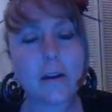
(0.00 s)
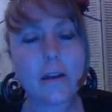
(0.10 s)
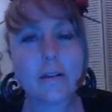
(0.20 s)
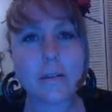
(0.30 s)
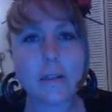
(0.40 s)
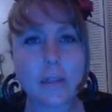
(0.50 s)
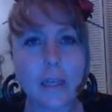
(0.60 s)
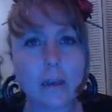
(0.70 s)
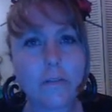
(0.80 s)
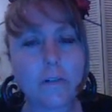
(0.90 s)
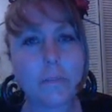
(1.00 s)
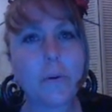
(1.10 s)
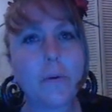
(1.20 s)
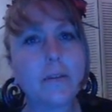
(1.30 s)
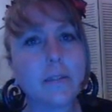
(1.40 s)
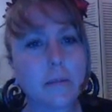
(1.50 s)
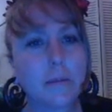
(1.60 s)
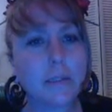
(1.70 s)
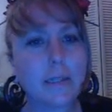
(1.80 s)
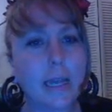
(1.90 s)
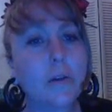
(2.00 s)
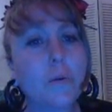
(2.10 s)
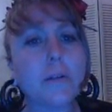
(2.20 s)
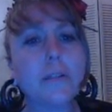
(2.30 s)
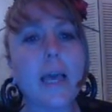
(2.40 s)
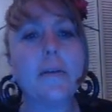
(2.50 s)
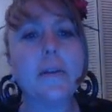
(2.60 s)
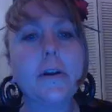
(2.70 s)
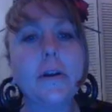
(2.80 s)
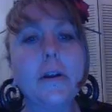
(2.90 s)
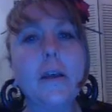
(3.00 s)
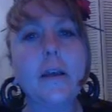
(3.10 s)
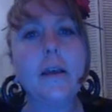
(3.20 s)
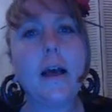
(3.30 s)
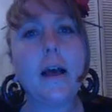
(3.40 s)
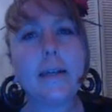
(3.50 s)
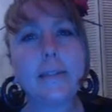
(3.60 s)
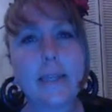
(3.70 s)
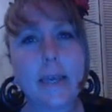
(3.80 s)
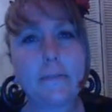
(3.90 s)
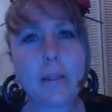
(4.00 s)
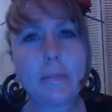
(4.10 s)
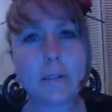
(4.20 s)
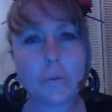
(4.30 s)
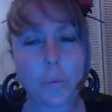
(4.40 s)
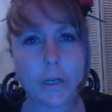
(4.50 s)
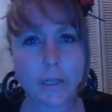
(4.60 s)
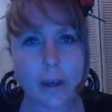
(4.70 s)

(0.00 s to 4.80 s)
is a link for both the syllabus and the course calendar. I save them as Word